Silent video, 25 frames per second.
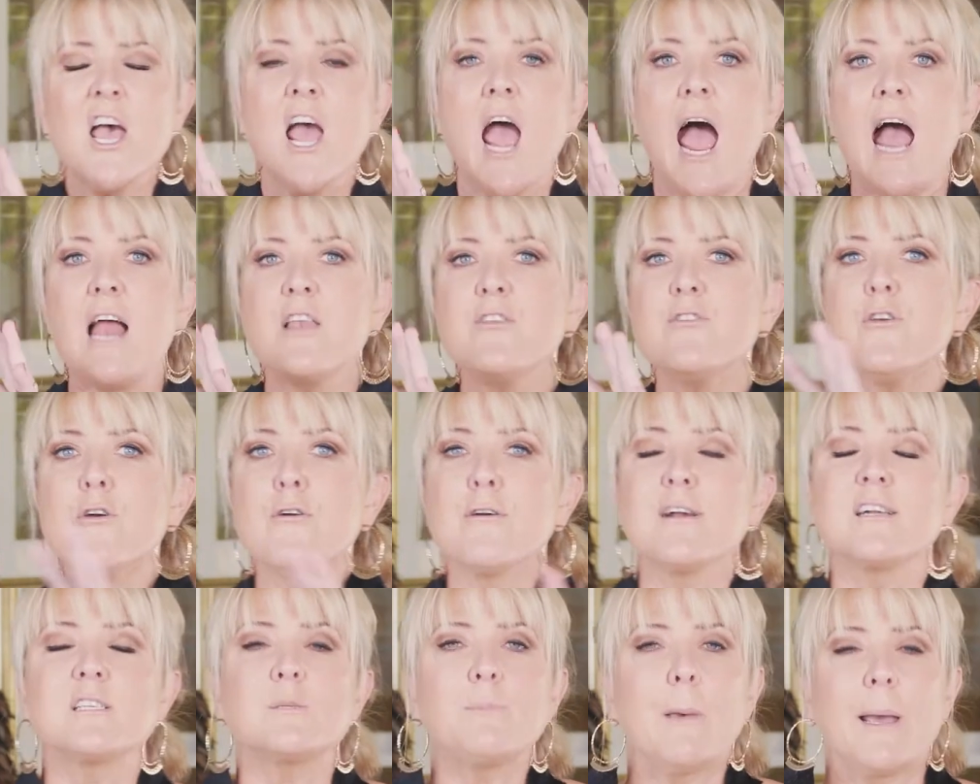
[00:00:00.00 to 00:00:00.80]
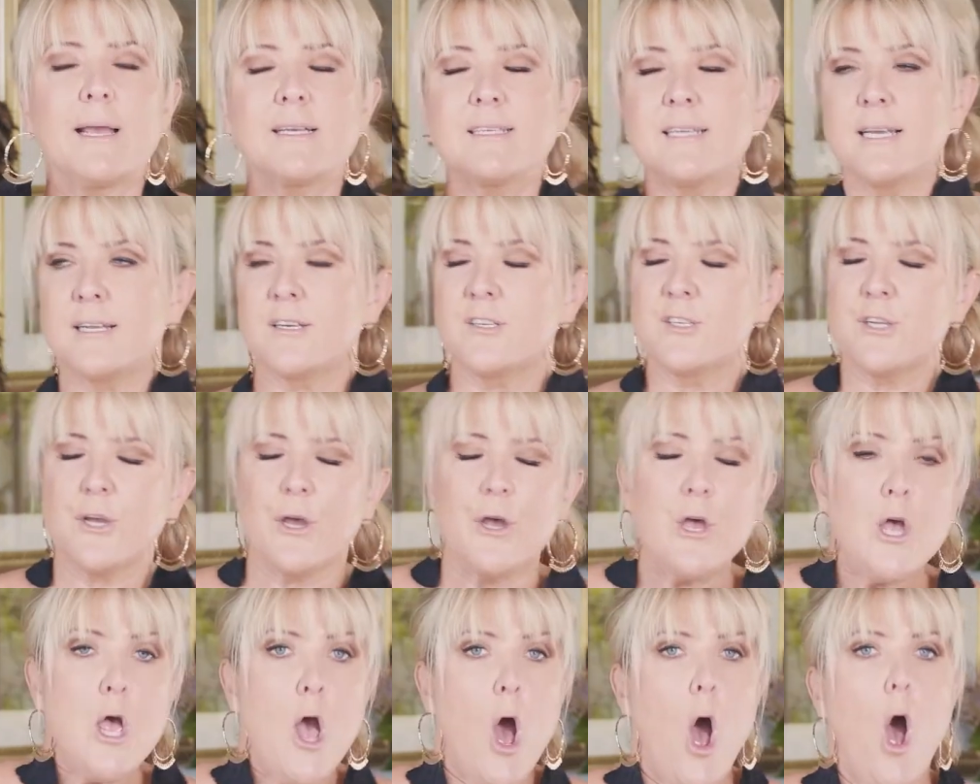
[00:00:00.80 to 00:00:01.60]
And you're expecting to
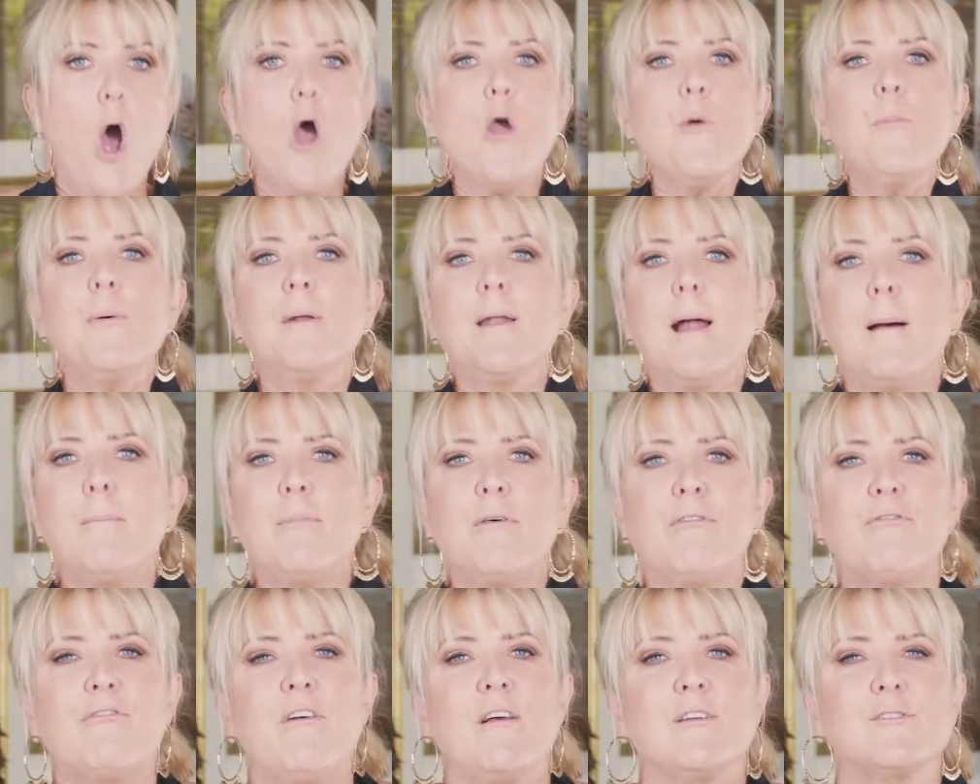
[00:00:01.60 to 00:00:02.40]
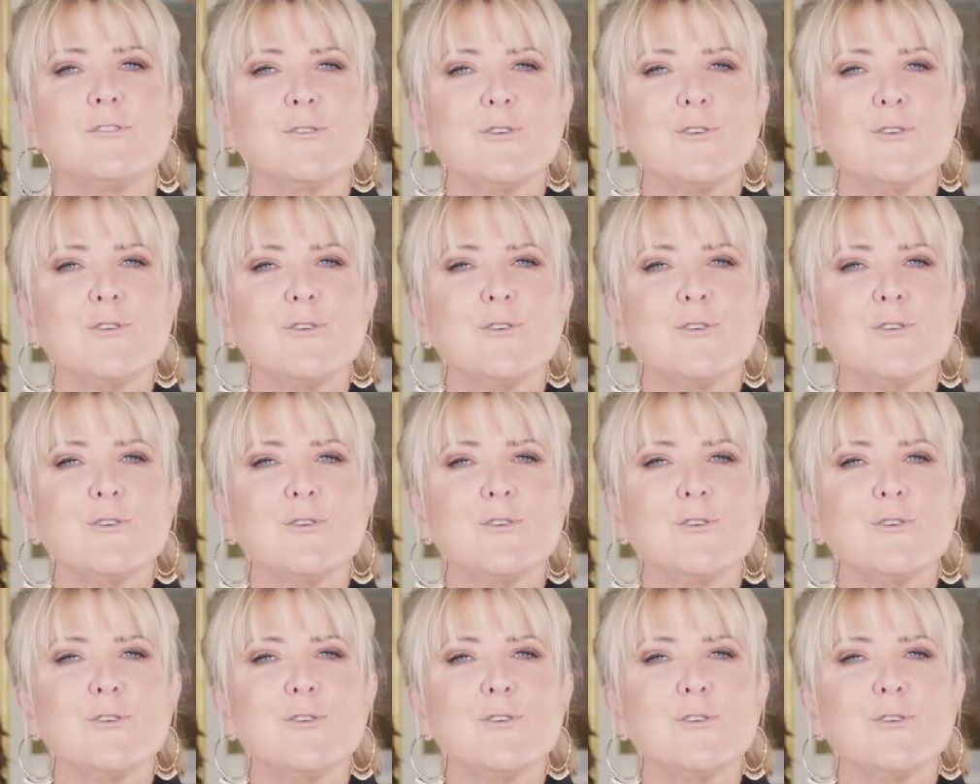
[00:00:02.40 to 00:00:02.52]
open up the front